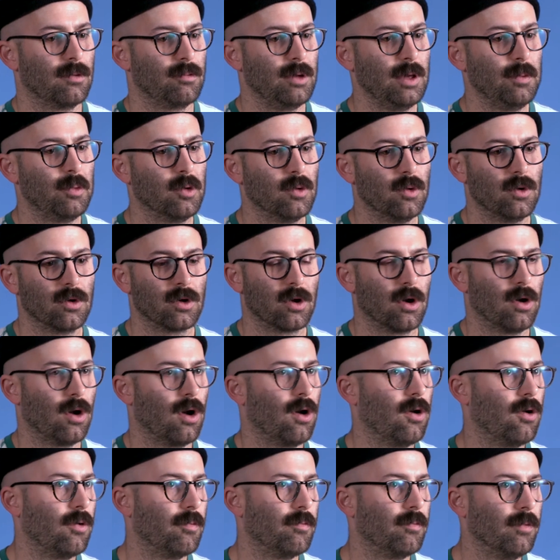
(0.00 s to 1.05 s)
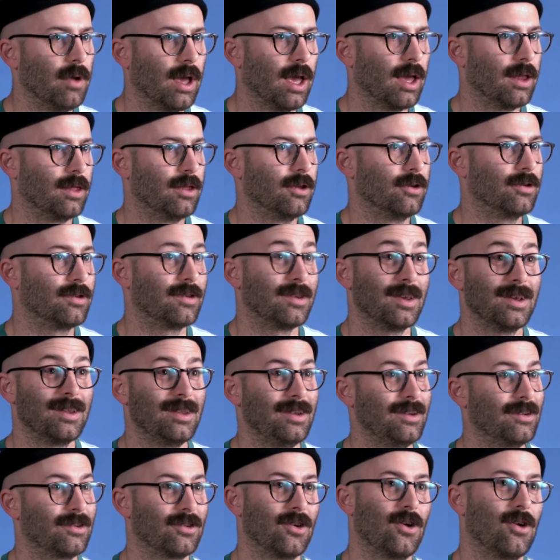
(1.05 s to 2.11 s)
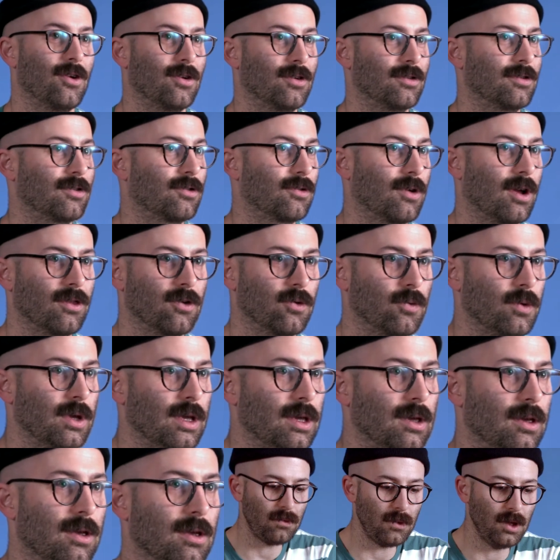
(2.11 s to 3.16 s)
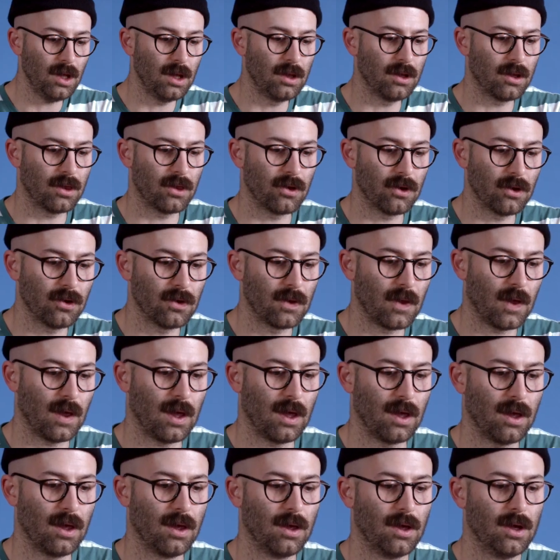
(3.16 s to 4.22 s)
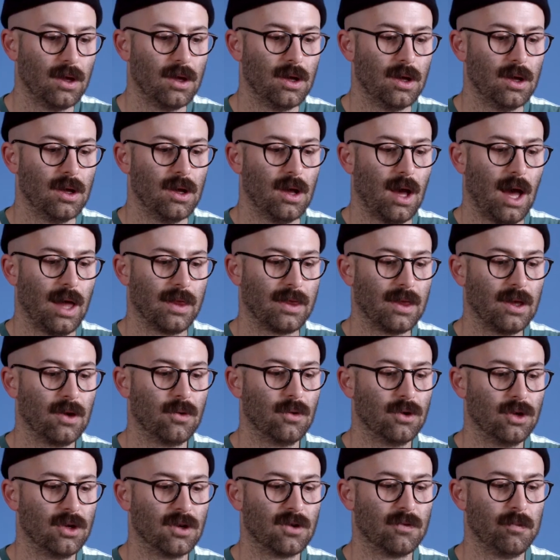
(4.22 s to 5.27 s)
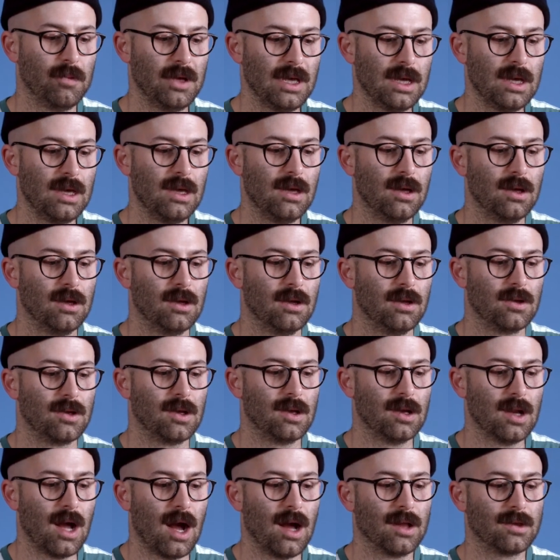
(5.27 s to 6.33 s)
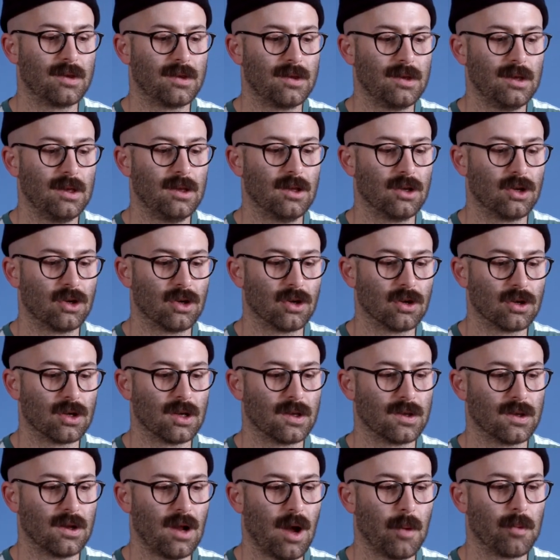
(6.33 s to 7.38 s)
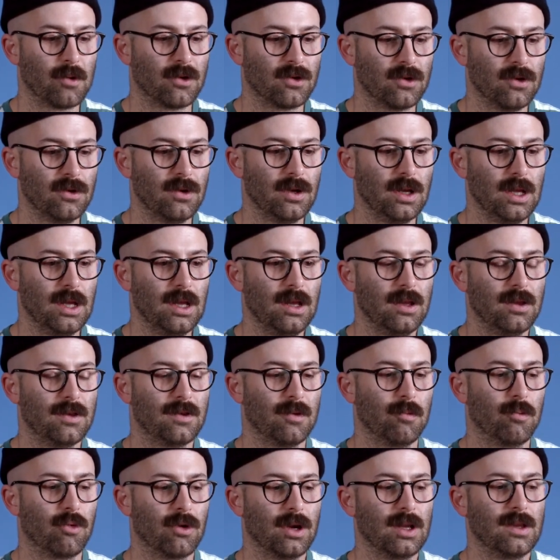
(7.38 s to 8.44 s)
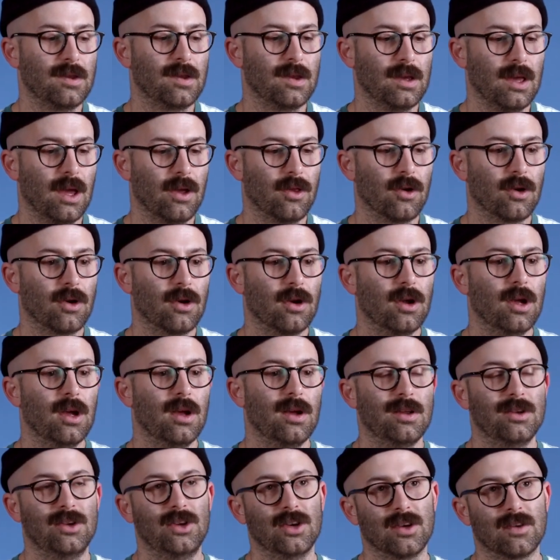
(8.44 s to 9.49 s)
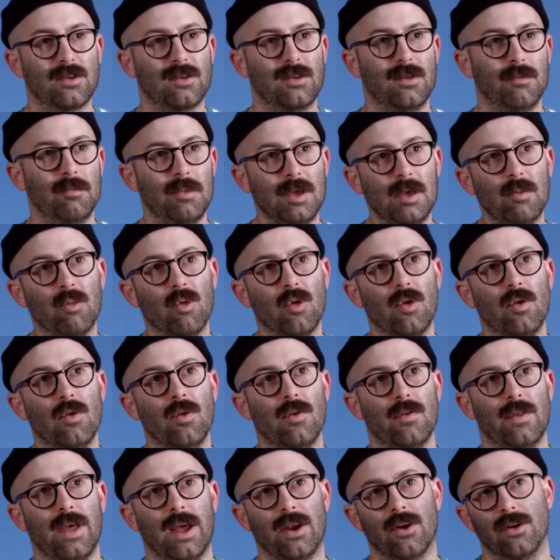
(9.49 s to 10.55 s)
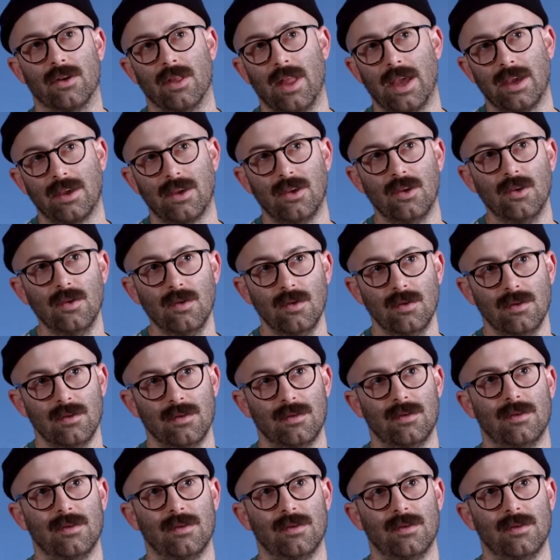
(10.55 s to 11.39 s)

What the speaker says: People will go home and they'll sing these songs throughout their week. And the third thing I think would just be to not see the church as an opportunity to bring together just the people that are like you